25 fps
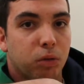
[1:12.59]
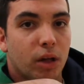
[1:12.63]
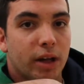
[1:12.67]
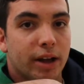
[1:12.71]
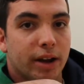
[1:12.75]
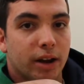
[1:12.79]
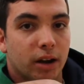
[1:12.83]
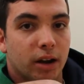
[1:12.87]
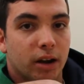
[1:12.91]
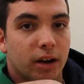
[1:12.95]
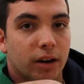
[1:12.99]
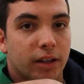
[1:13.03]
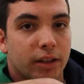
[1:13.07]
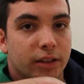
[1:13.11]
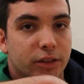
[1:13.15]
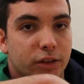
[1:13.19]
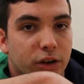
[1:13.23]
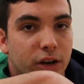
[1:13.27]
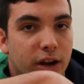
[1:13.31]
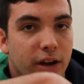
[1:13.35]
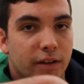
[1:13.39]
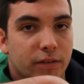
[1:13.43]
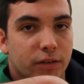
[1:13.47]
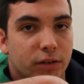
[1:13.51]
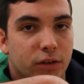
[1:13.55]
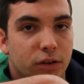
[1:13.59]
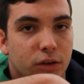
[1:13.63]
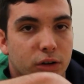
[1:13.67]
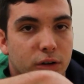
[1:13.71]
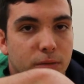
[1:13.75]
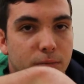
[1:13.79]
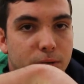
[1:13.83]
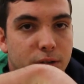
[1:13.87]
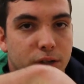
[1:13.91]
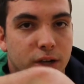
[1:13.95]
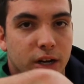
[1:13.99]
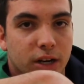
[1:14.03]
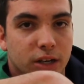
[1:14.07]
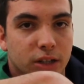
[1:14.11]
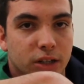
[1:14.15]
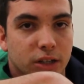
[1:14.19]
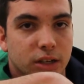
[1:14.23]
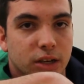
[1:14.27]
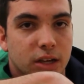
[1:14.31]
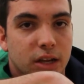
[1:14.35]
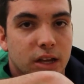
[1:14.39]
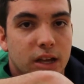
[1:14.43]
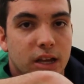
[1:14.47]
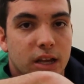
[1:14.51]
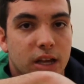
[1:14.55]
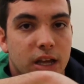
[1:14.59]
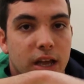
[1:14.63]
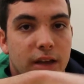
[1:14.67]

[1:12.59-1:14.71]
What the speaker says: player, that they're going to have a good projection.